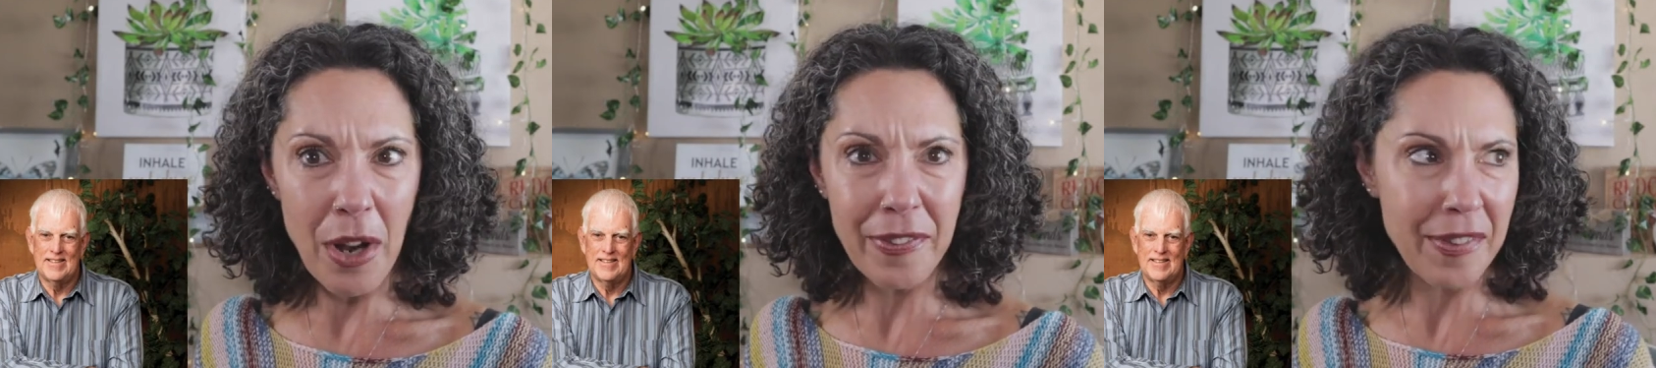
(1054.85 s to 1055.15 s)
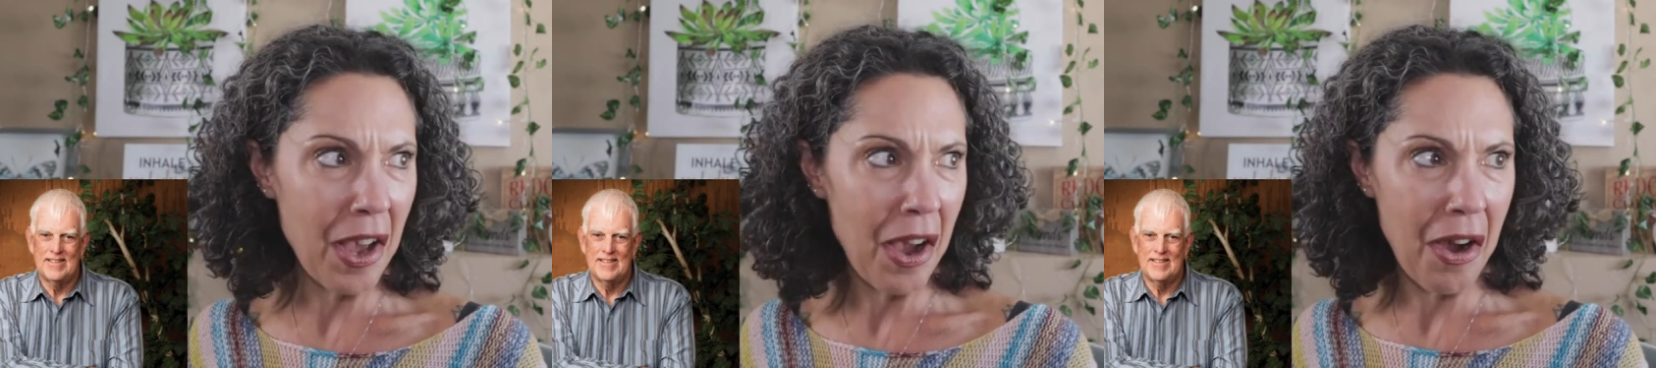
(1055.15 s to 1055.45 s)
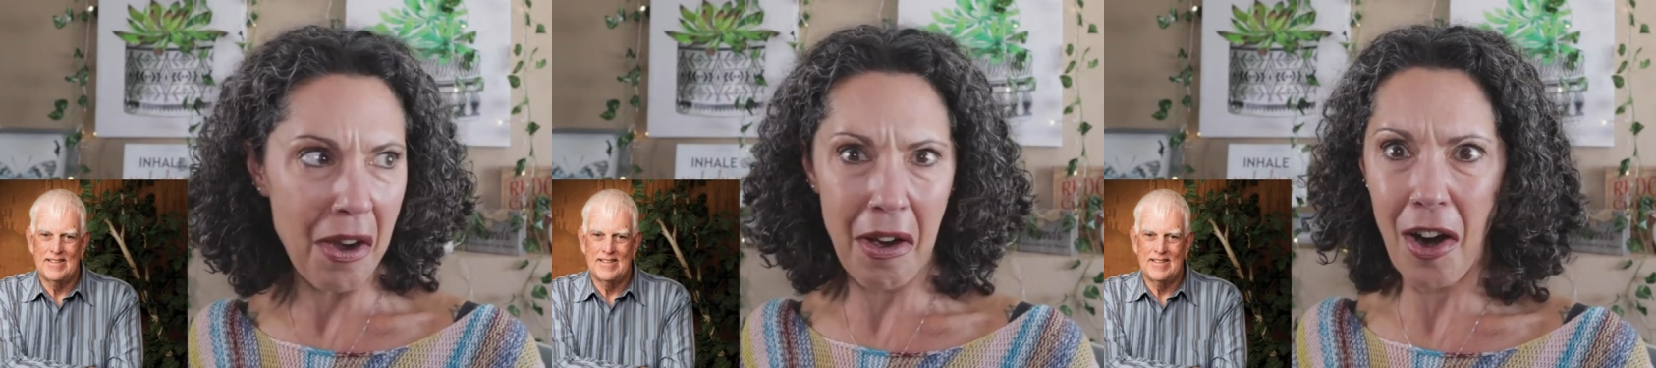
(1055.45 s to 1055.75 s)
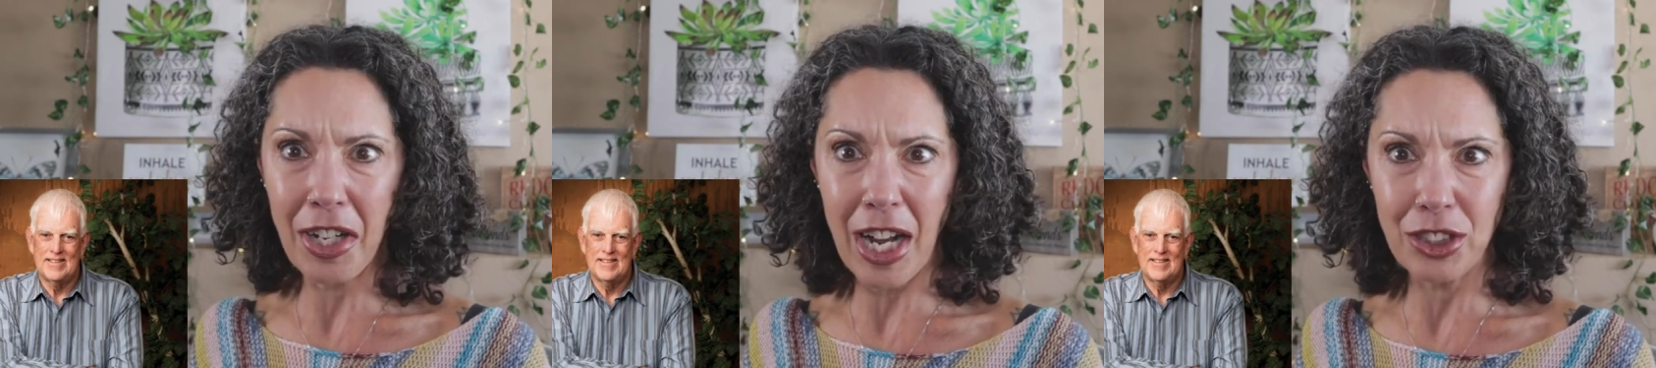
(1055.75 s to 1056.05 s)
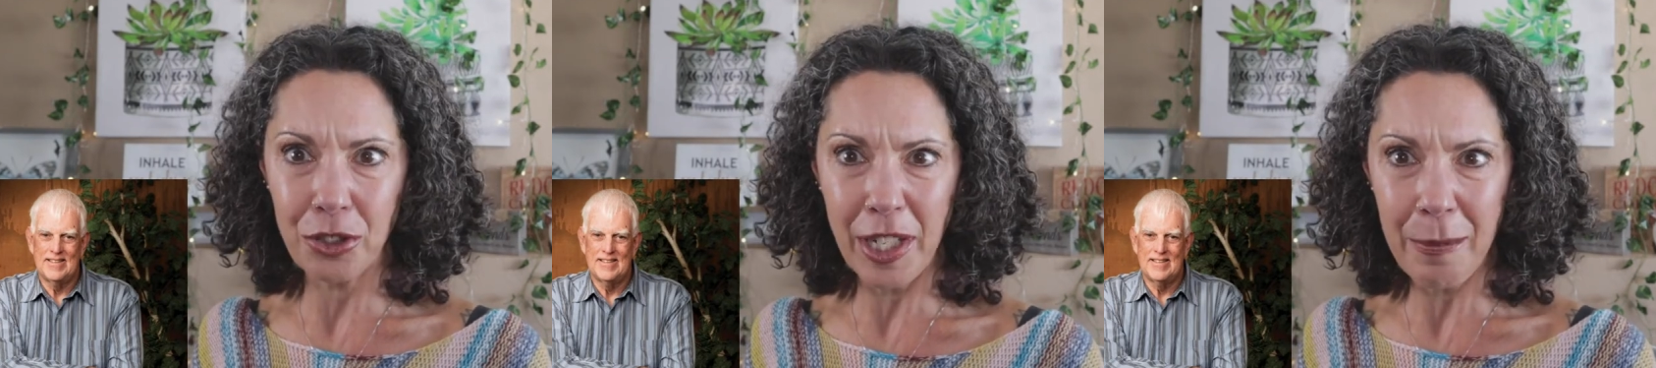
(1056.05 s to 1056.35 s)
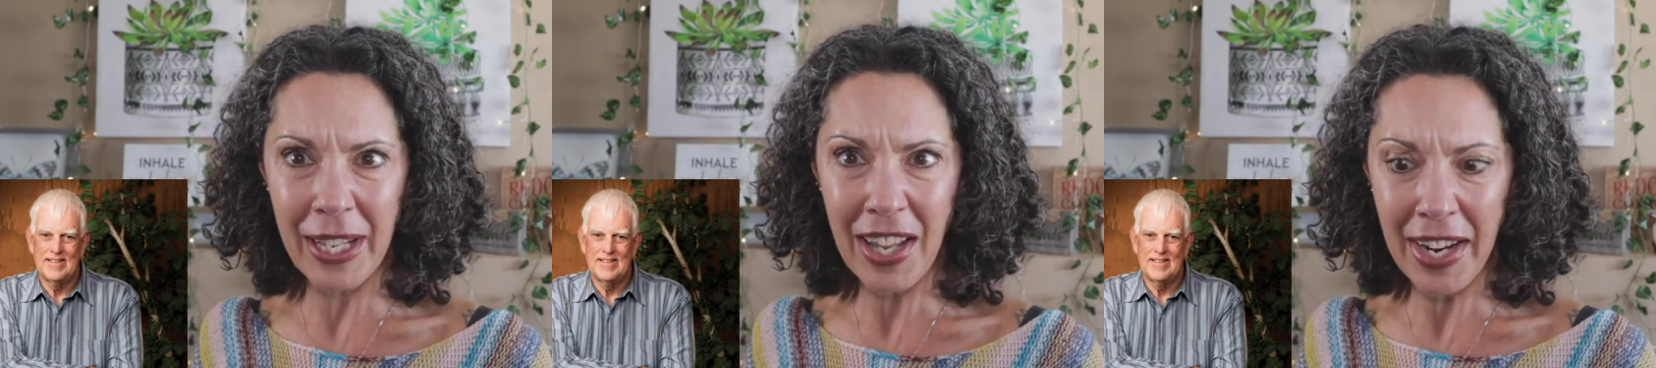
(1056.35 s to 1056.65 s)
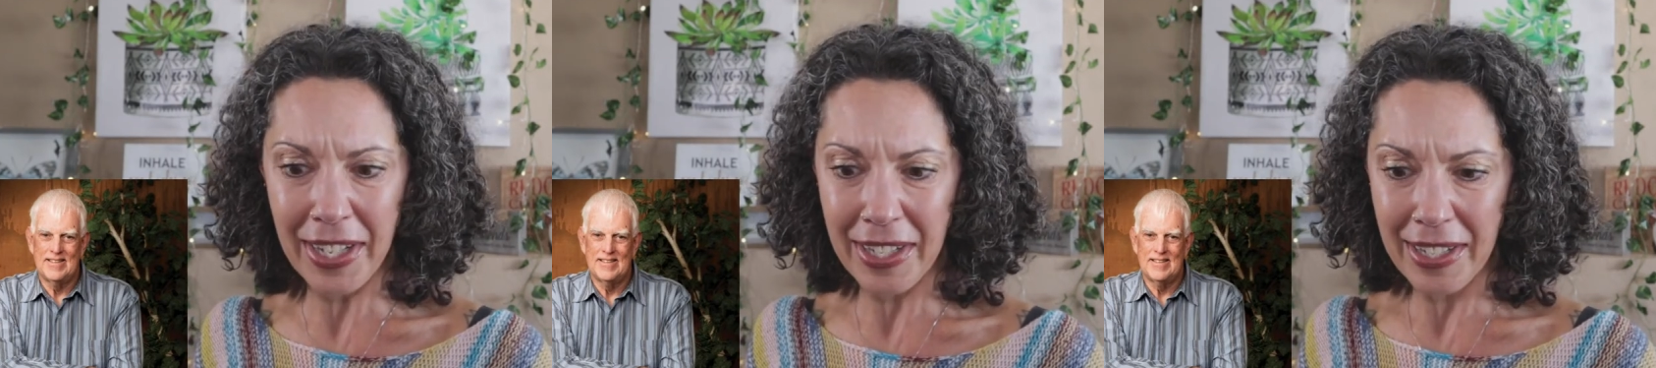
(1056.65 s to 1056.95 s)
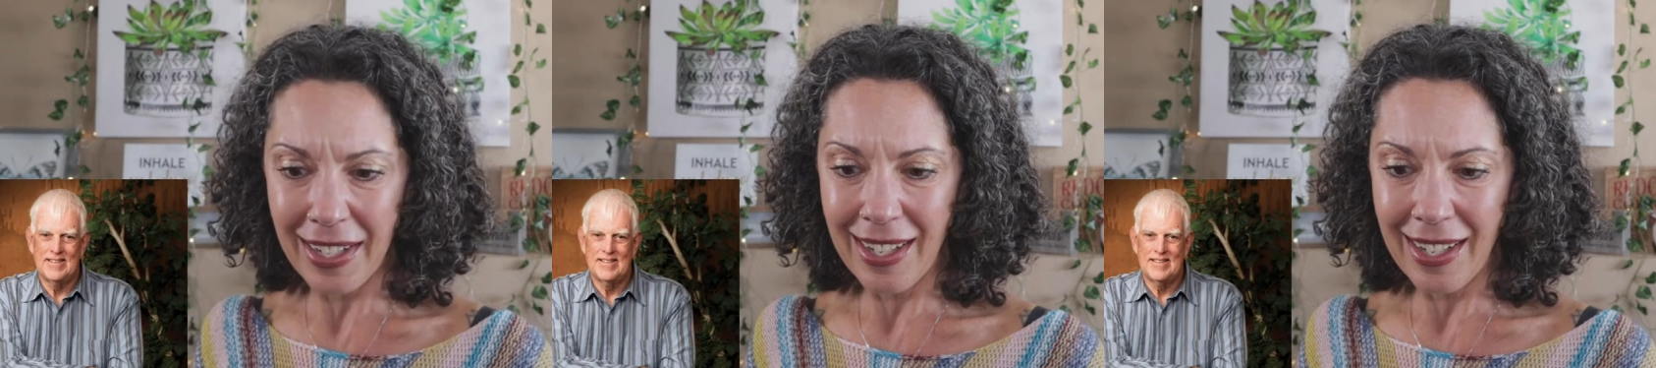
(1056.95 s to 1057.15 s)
Speaker 1: wants our country to be like?